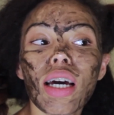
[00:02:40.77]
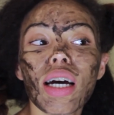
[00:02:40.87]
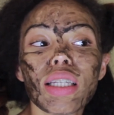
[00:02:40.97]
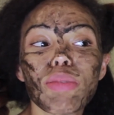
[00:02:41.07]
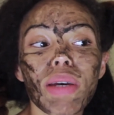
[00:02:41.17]

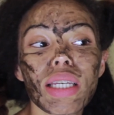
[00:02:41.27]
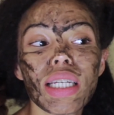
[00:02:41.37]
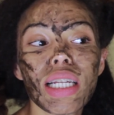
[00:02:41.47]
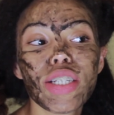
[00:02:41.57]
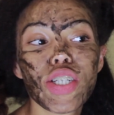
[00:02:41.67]
it's
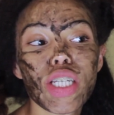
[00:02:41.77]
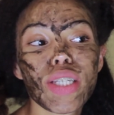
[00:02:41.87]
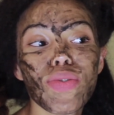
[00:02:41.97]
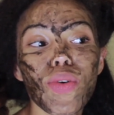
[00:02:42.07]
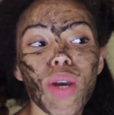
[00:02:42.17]
basically
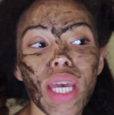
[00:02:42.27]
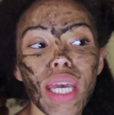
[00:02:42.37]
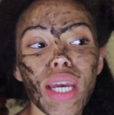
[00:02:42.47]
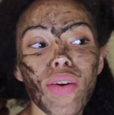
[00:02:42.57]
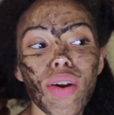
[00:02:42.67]
just for
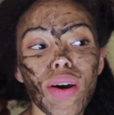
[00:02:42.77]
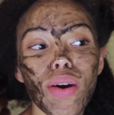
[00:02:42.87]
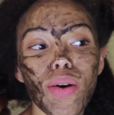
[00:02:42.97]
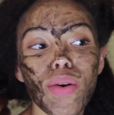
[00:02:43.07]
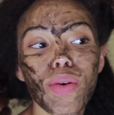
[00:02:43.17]
hair
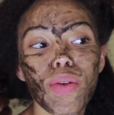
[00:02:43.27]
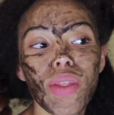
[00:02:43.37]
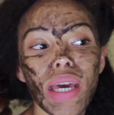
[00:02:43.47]
growth